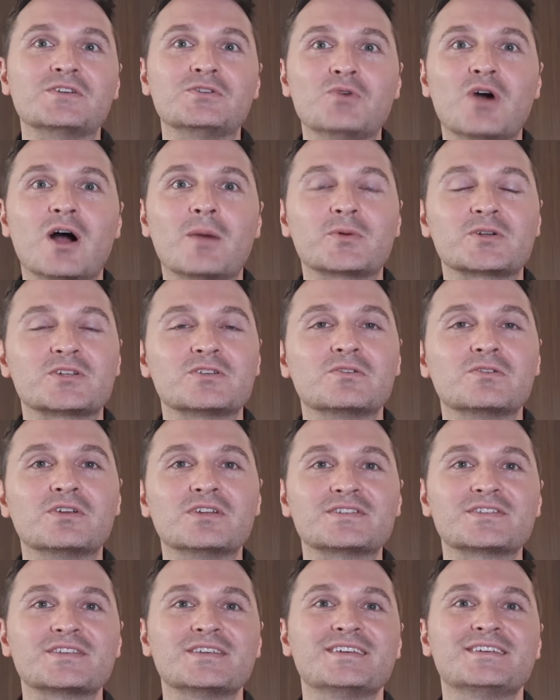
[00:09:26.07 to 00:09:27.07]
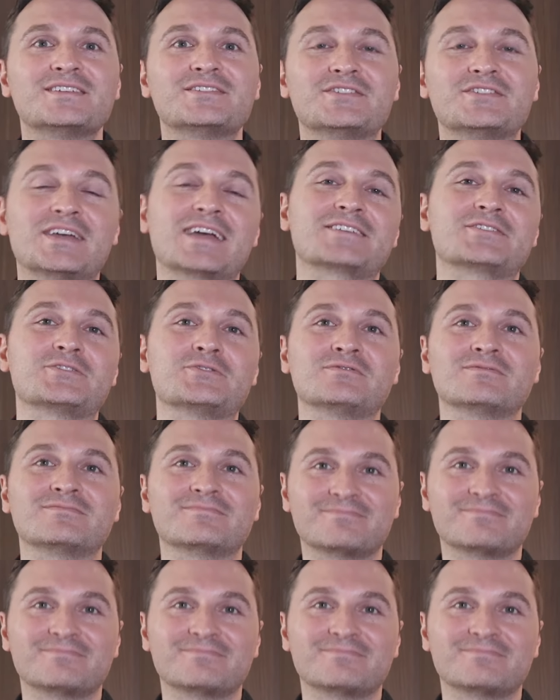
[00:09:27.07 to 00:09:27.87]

new opportunities. See you guys soon.